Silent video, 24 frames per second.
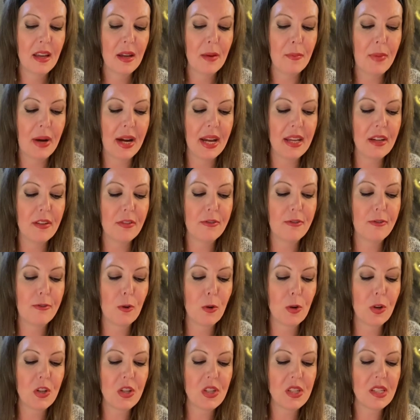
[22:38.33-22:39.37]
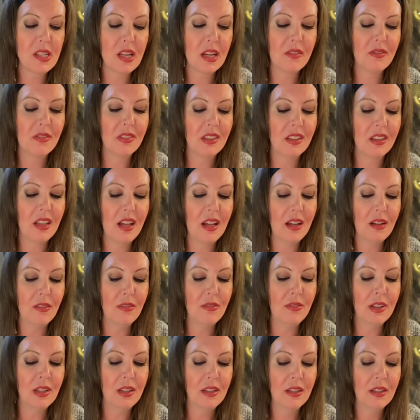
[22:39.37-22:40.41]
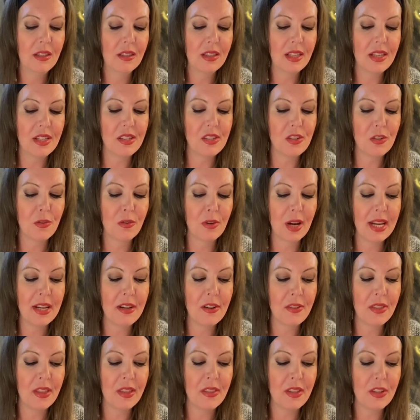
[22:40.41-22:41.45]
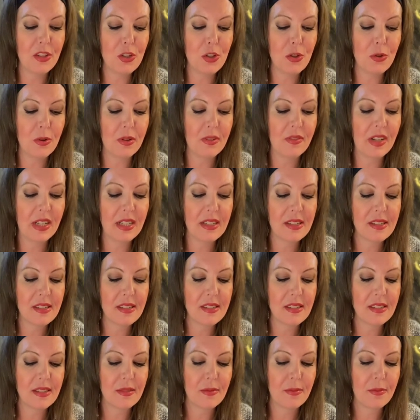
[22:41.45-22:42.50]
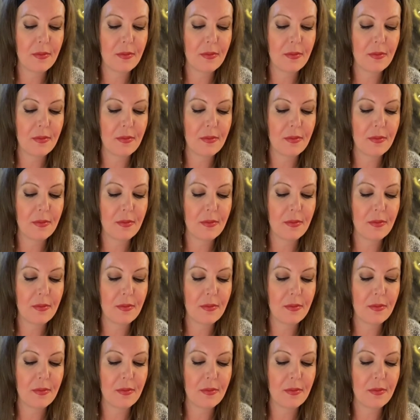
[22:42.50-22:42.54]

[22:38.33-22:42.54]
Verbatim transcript: by a force of love that is greater than the two of us.